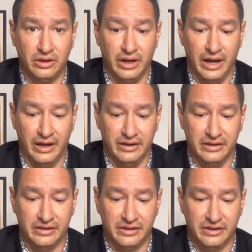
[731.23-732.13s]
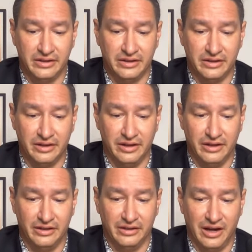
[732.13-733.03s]
and
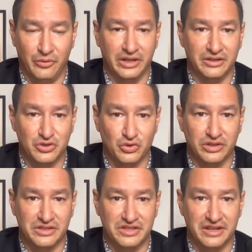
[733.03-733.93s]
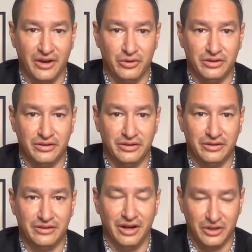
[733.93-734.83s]
uh, how we can truly seek out
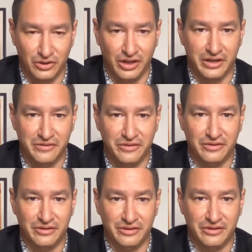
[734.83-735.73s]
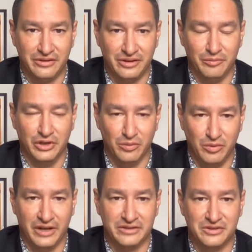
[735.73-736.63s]
a good life, a
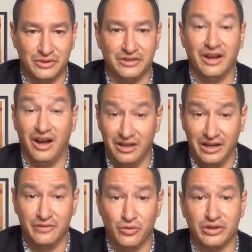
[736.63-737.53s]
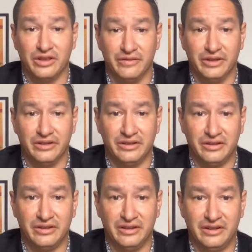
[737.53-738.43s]
mino-bimaadiziwin, a life worth living.
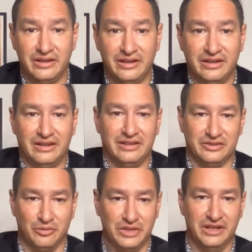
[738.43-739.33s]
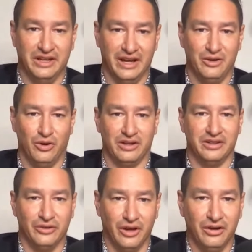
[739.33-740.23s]
So mi ye wa
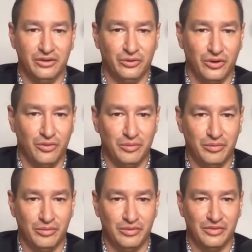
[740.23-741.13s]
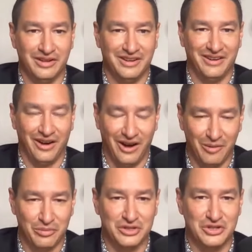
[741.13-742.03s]
kido yan nongo.
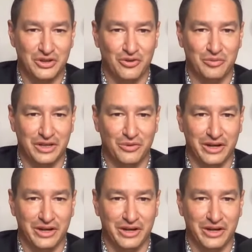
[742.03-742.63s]
Apajigo mi